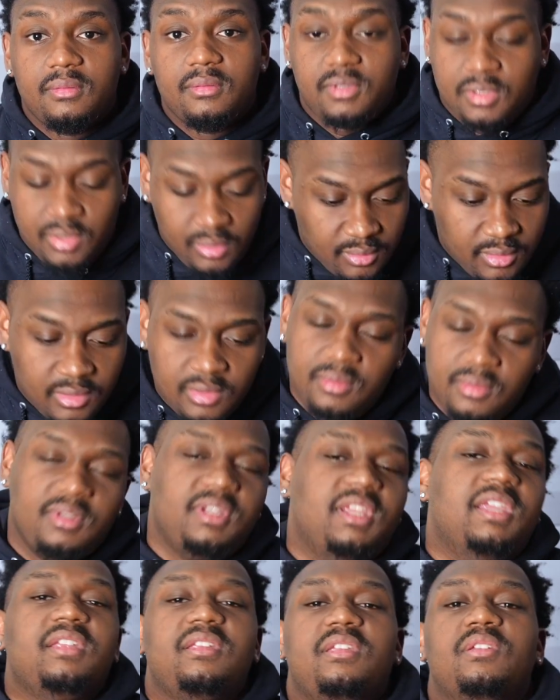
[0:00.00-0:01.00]
to
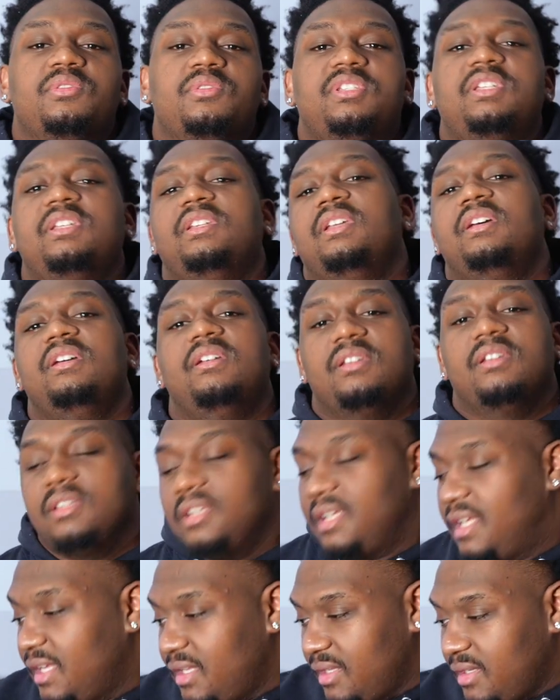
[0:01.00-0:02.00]
getting your shit
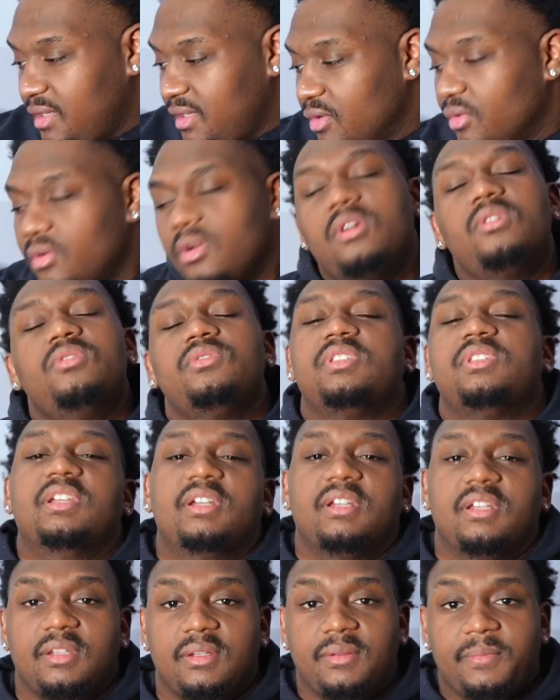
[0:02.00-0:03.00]
done, getting your goals
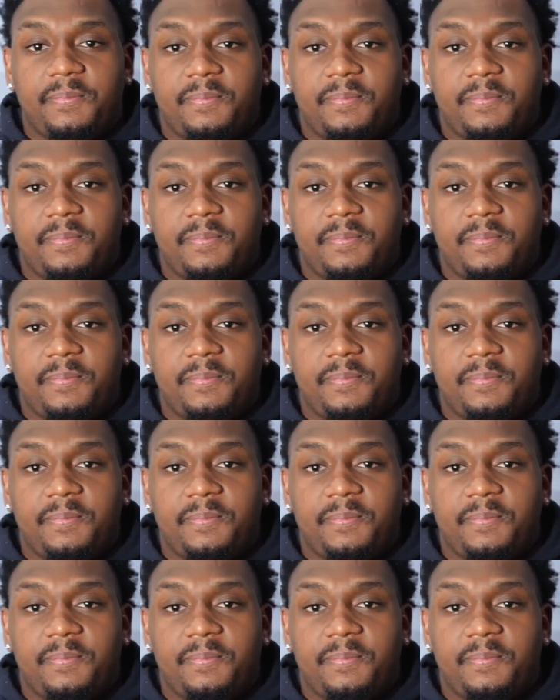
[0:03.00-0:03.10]
done,